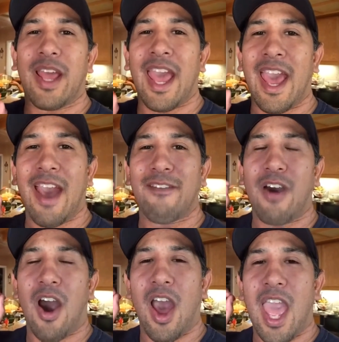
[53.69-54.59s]
have
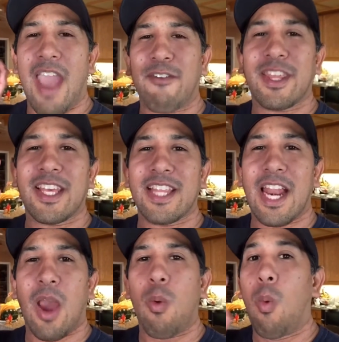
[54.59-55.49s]
everything that
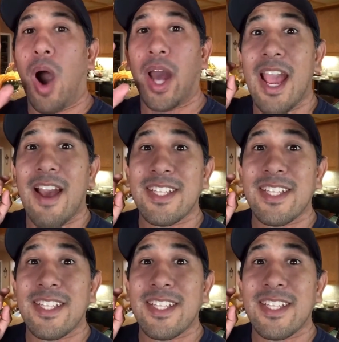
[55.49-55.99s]
I want,